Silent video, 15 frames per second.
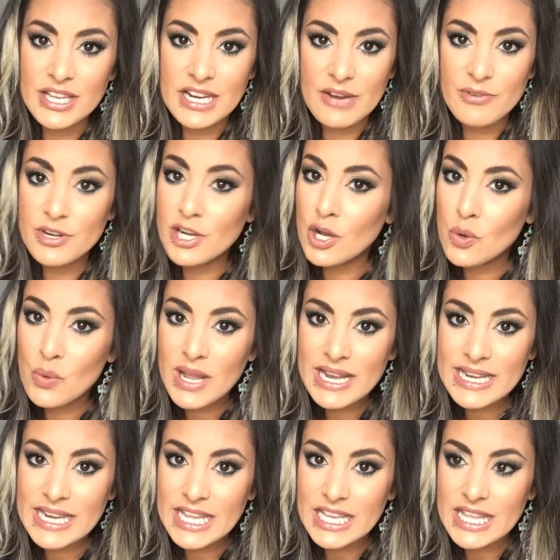You never know
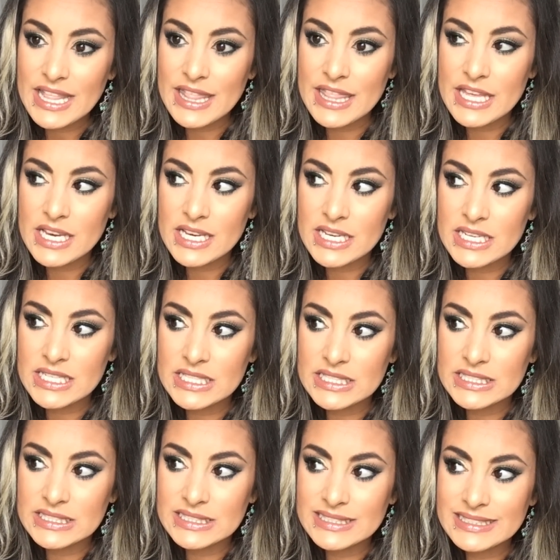when the
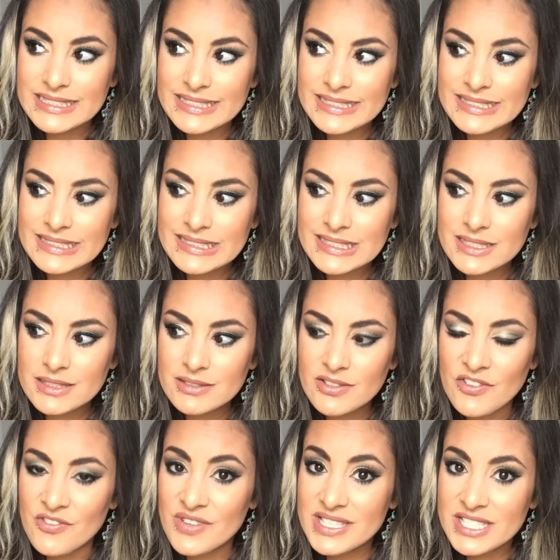
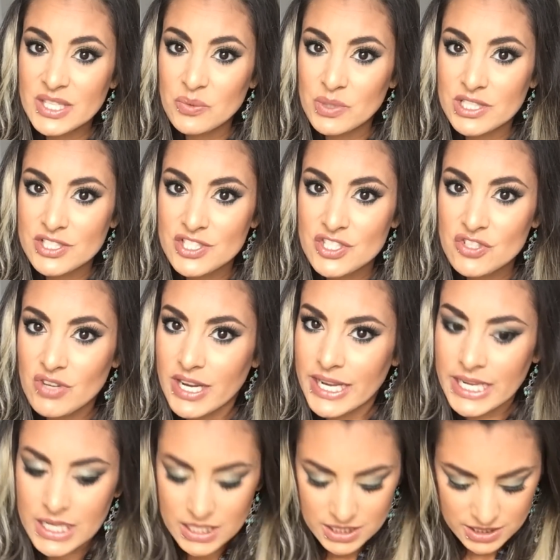visit will
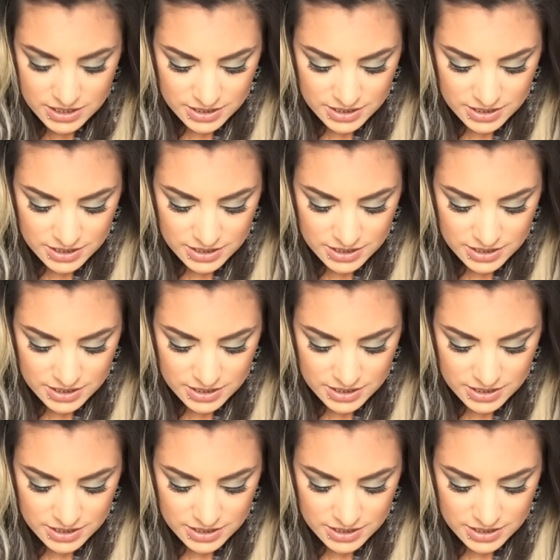strike.